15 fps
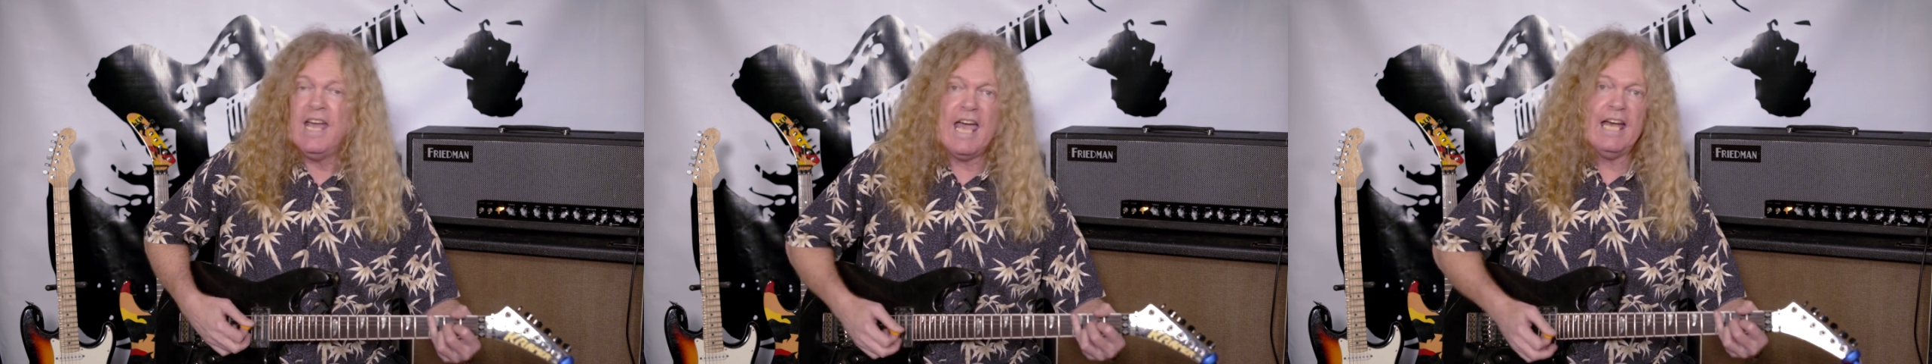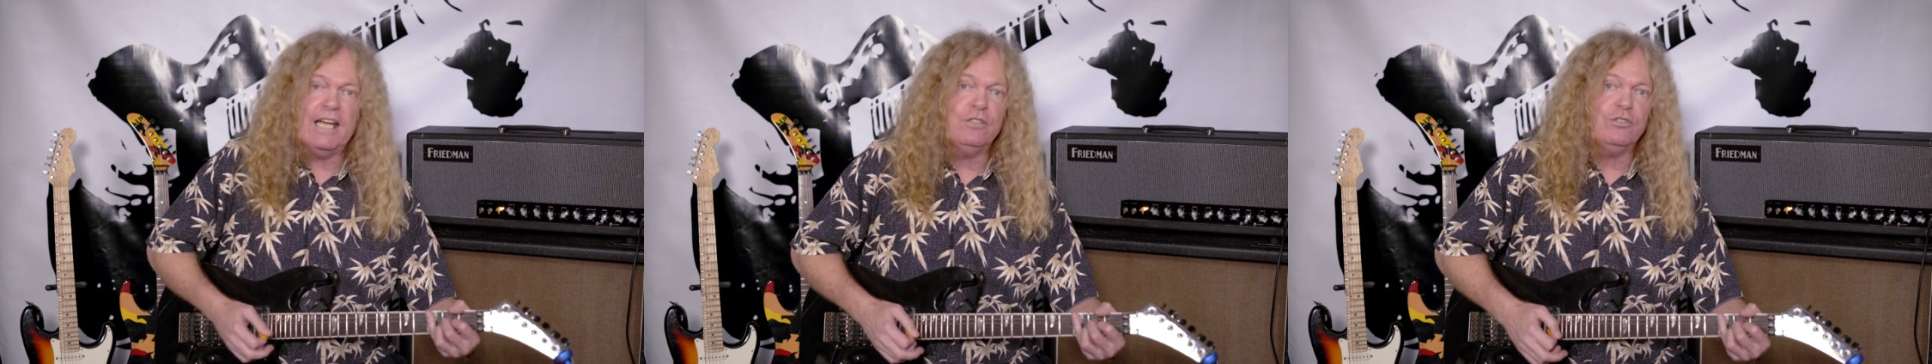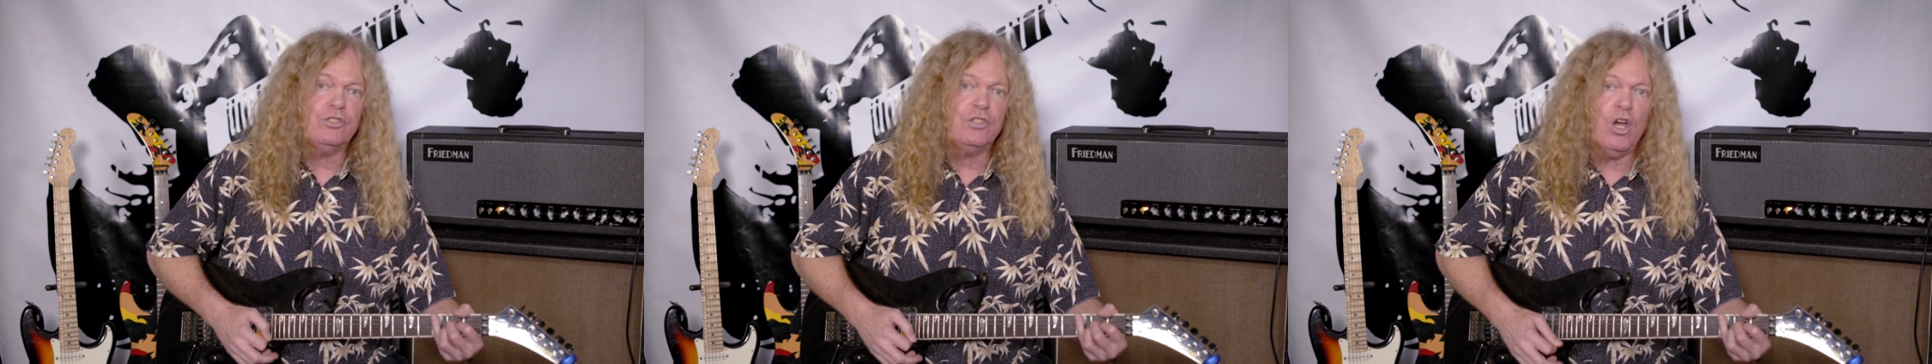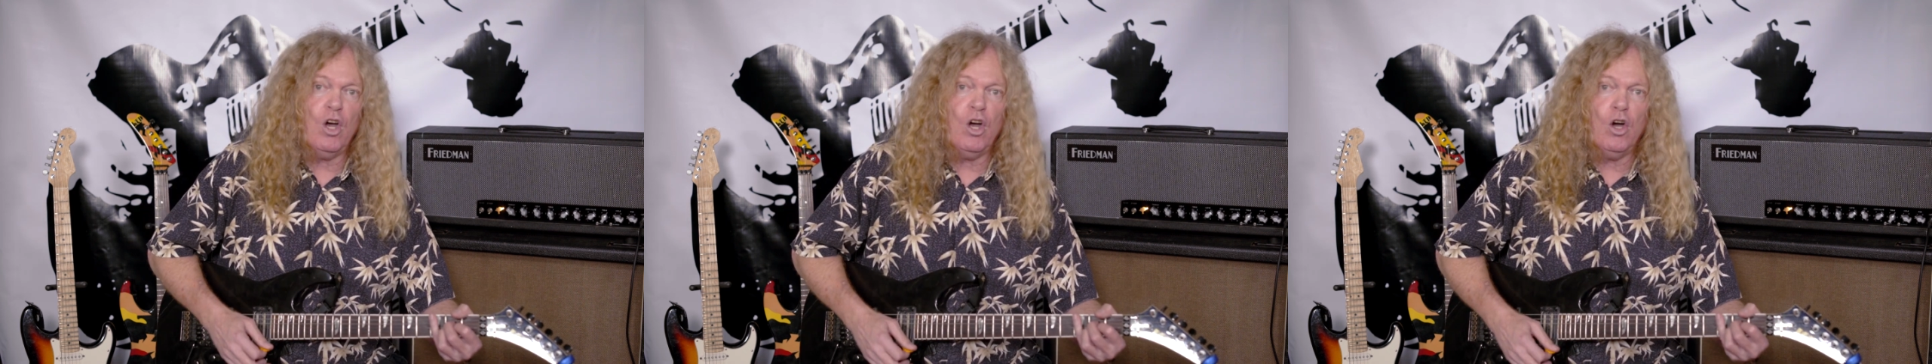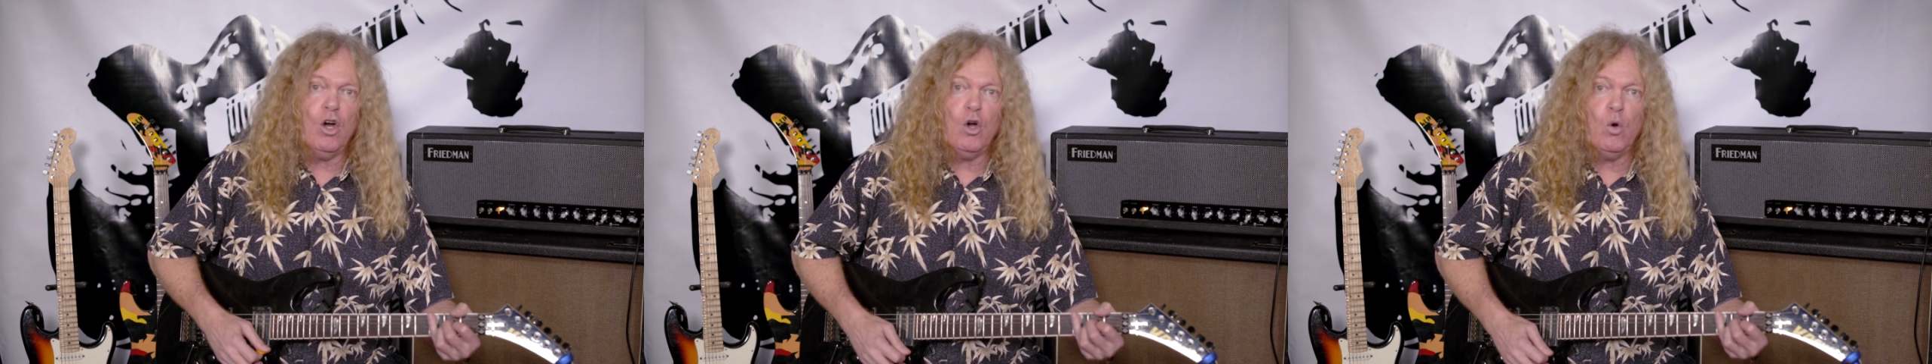And
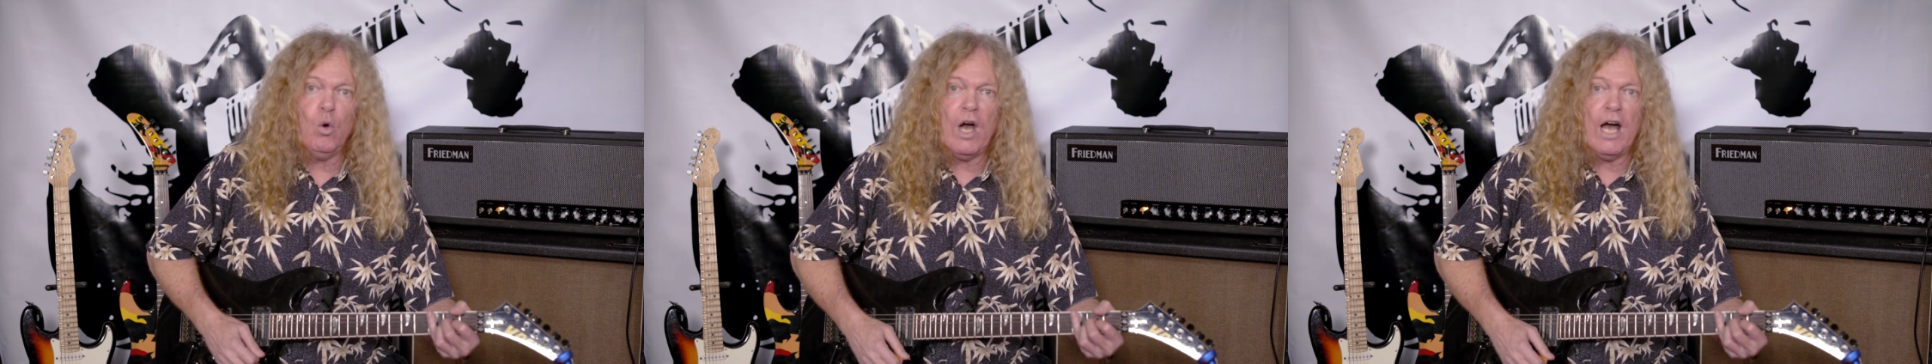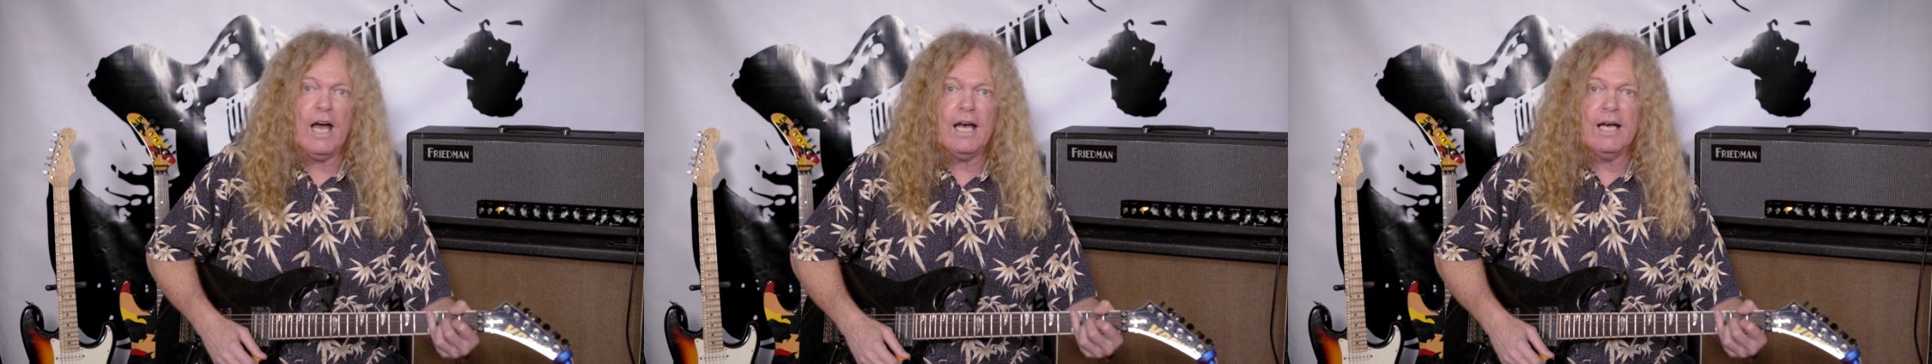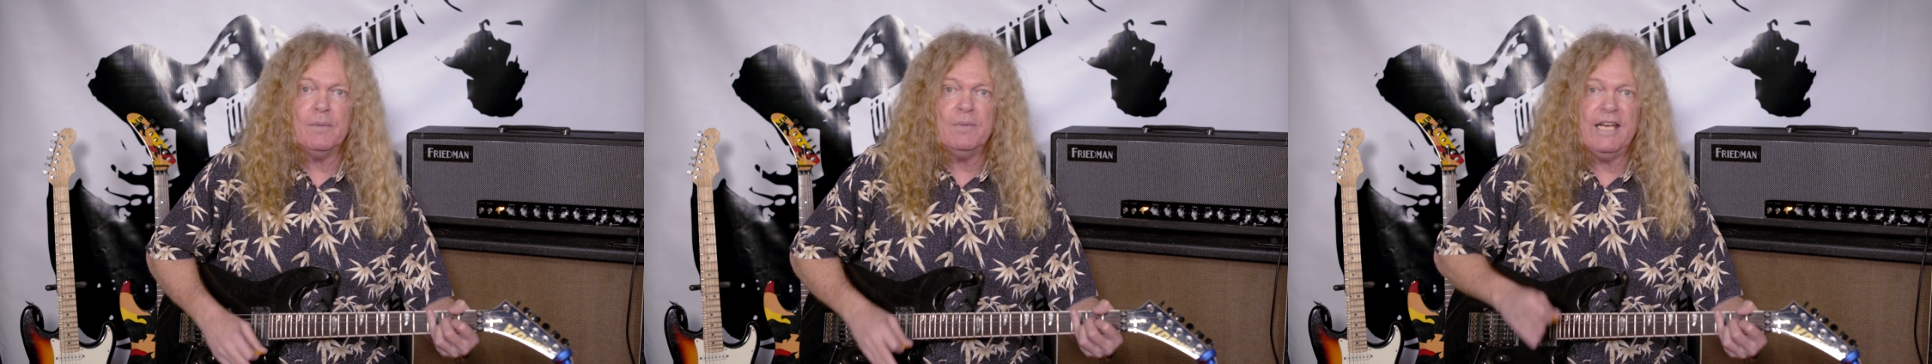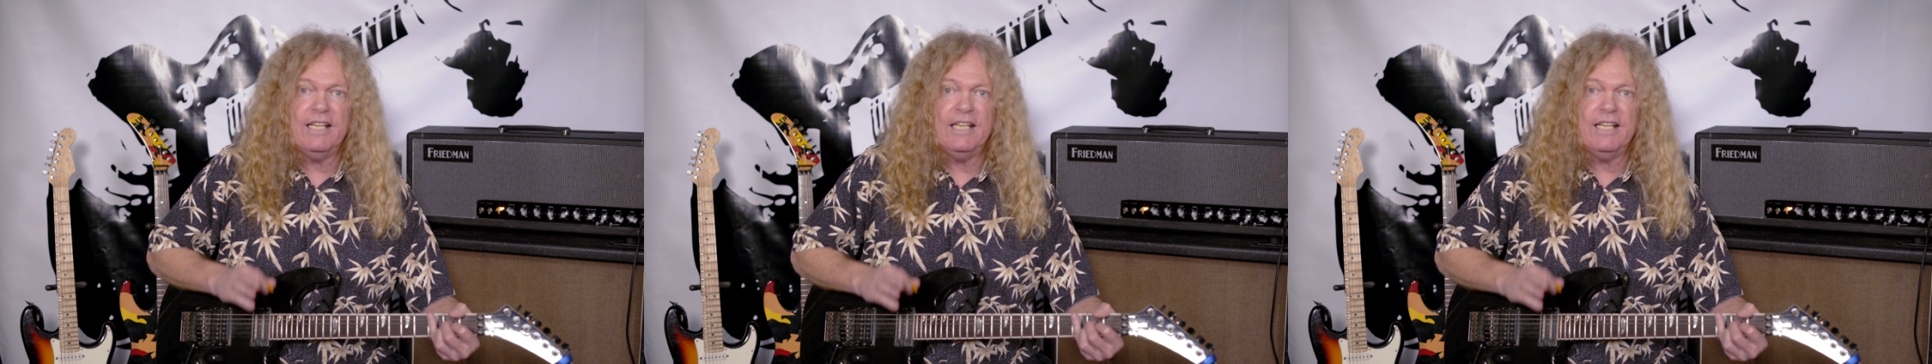so um,